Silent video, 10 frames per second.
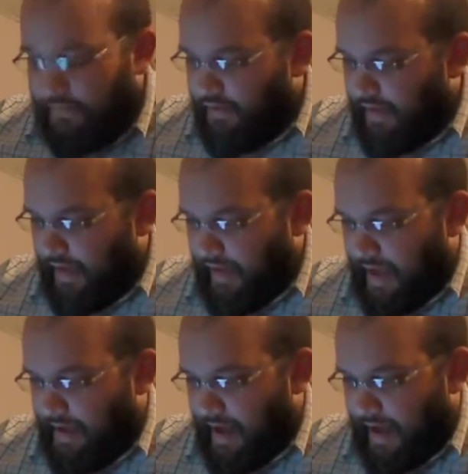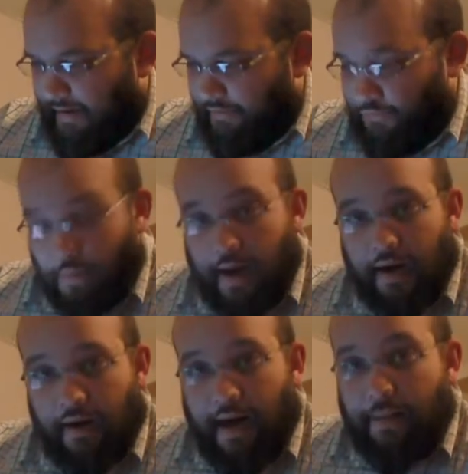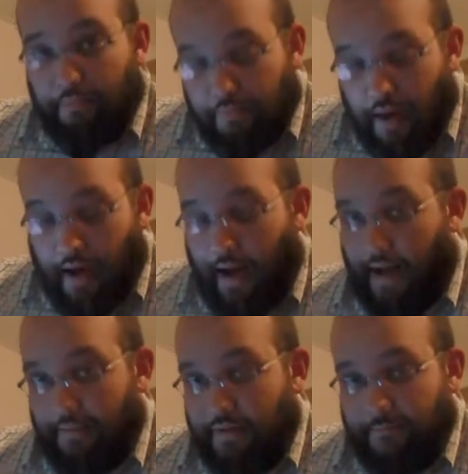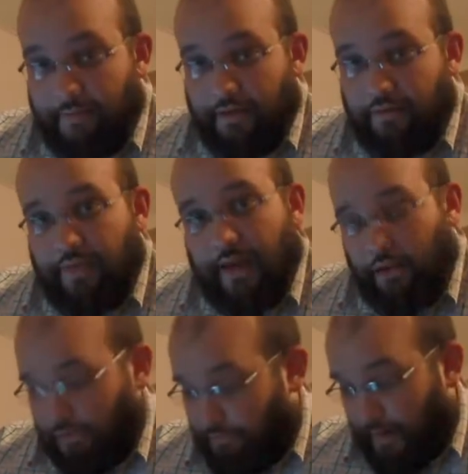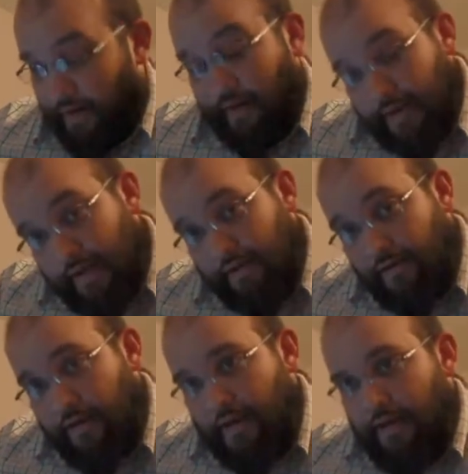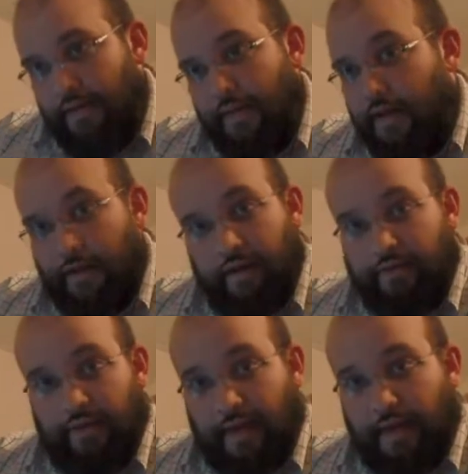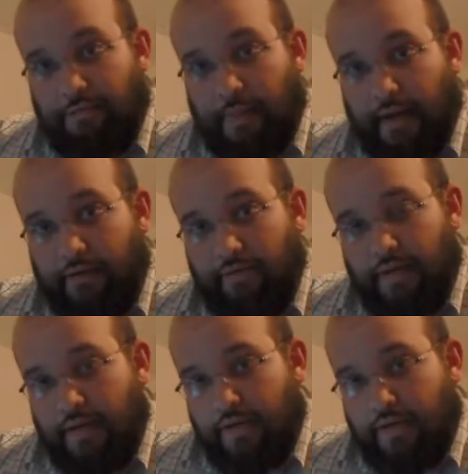and I swear I'm convinced that it looks better on here than it does on the Xbox,